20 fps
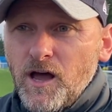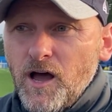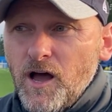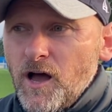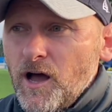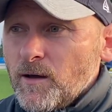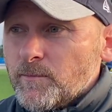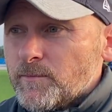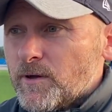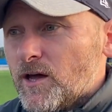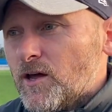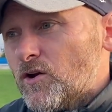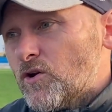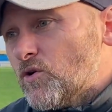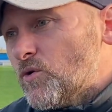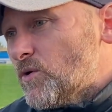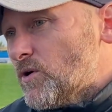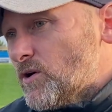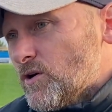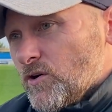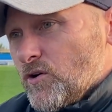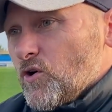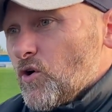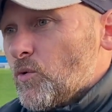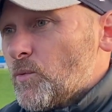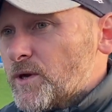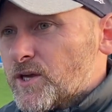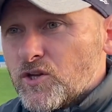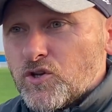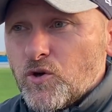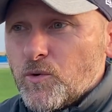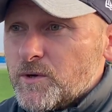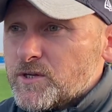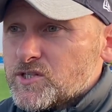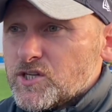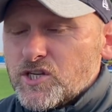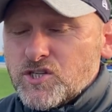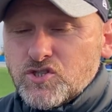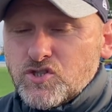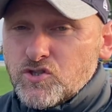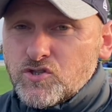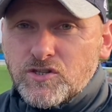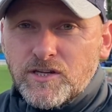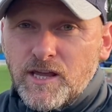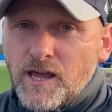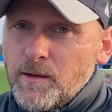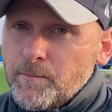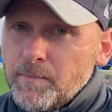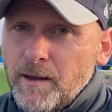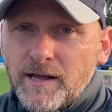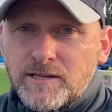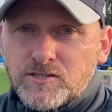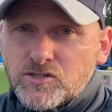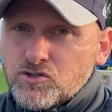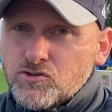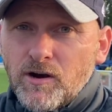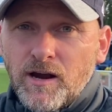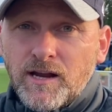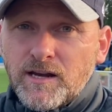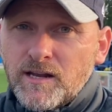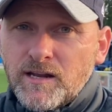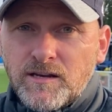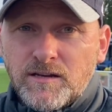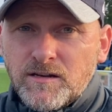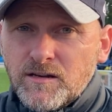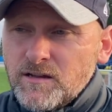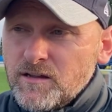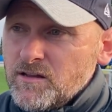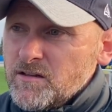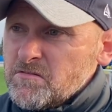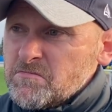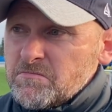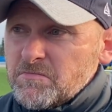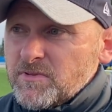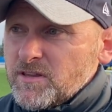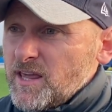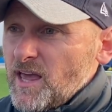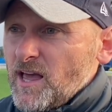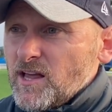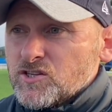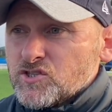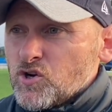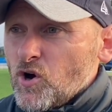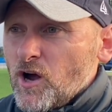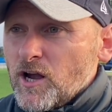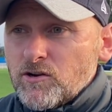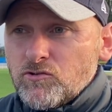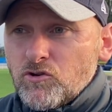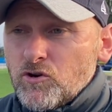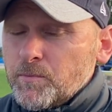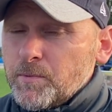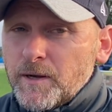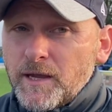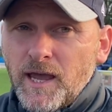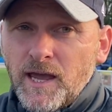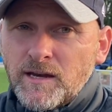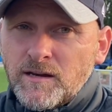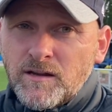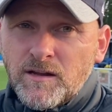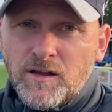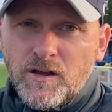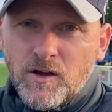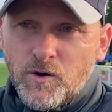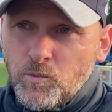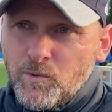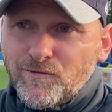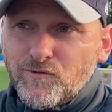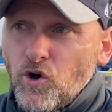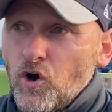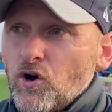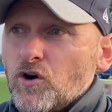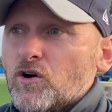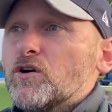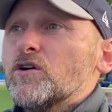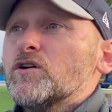And all we can do is just get back to training, get a tight group again. We've got,